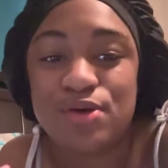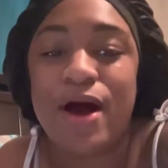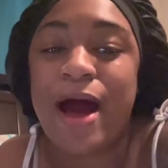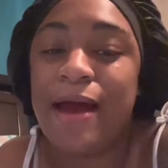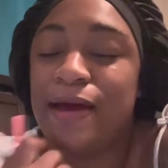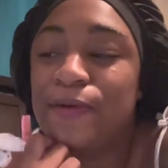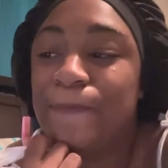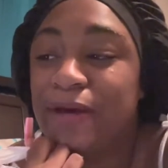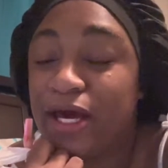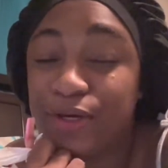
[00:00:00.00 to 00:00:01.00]
So I am
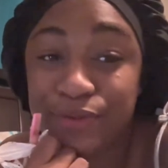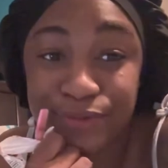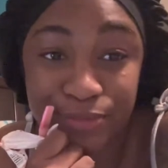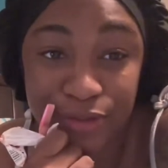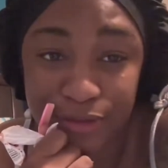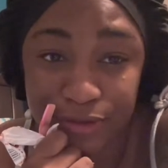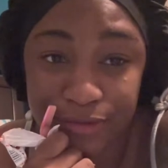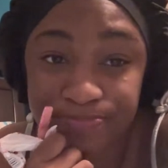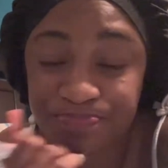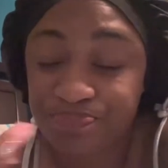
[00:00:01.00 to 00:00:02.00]
back home, y'all.